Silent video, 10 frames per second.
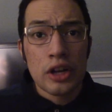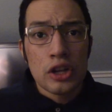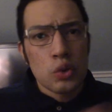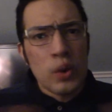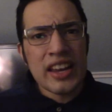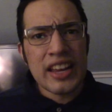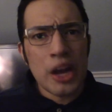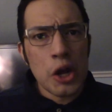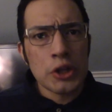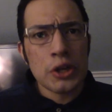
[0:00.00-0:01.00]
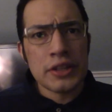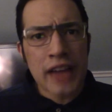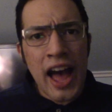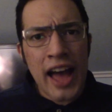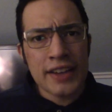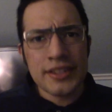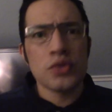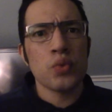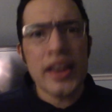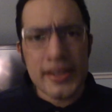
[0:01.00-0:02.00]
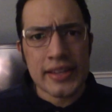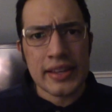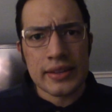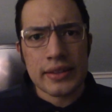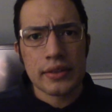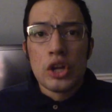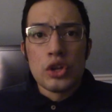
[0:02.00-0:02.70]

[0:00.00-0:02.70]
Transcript: The way the character dies is racist.